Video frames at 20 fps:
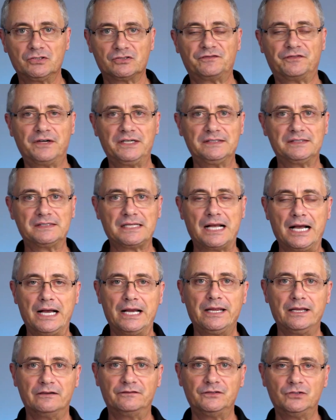Because friends,
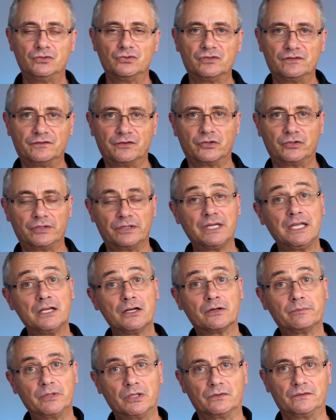I have news for you and
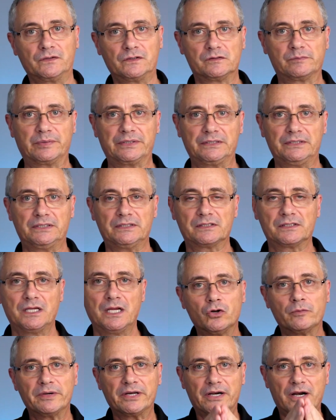hear me on this please.
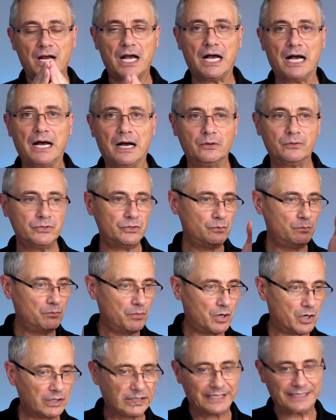No matter how you
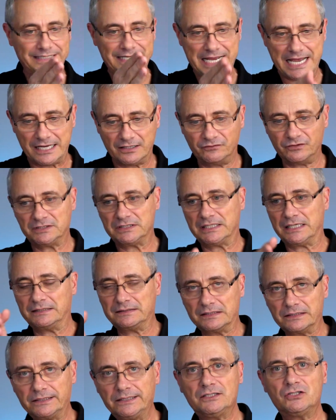market,
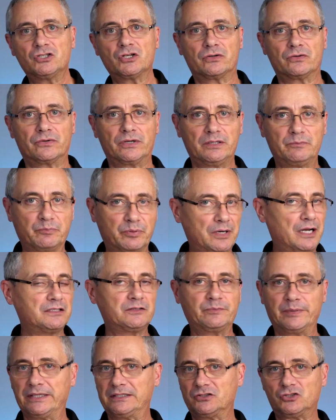advertise, lead generate,
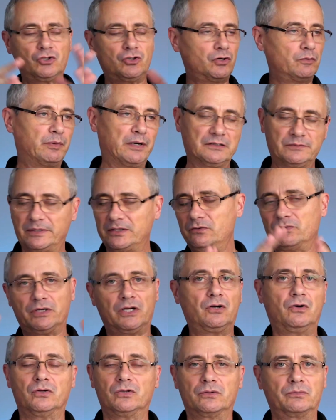prospect, circle prospect, you
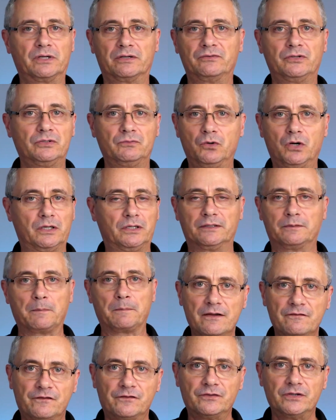want to call it whatever you want,
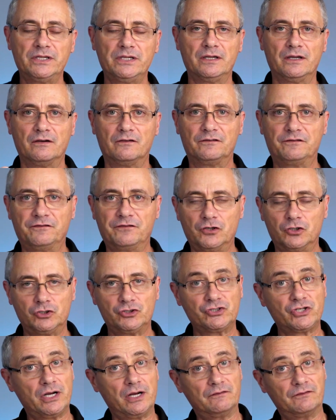every
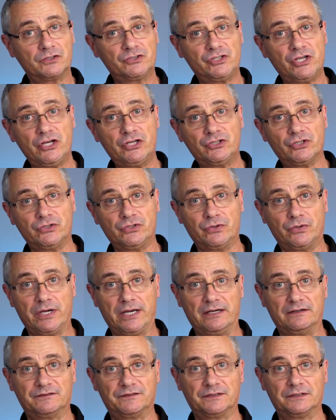first conversation you
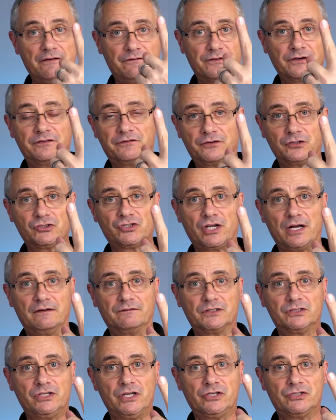have Every first
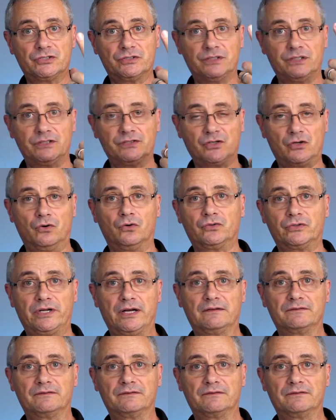conversation is a cold